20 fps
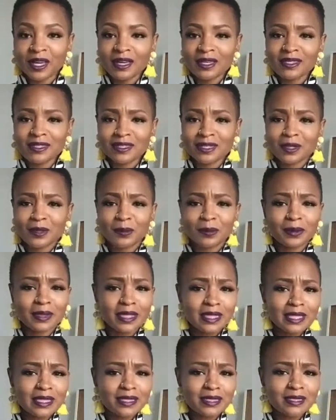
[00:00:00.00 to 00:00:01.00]
And so
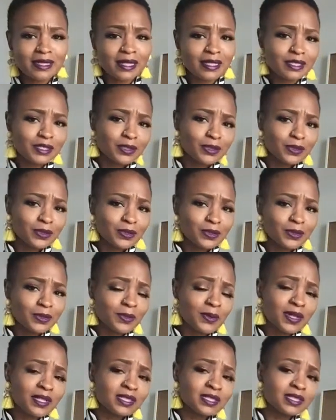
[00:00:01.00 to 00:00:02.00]
please stay tuned,
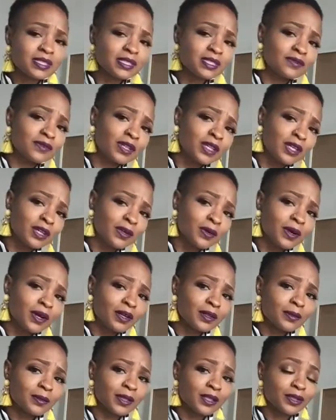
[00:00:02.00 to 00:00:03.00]
watch this video
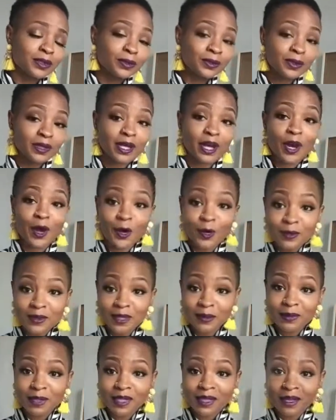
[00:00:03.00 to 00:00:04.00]
all the way through, and I hope
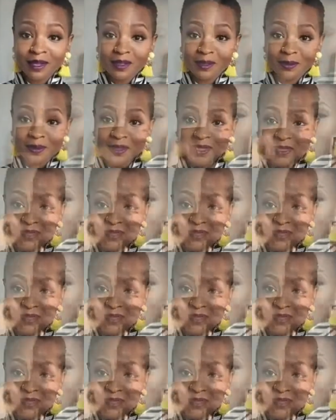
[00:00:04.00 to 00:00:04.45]
something helps.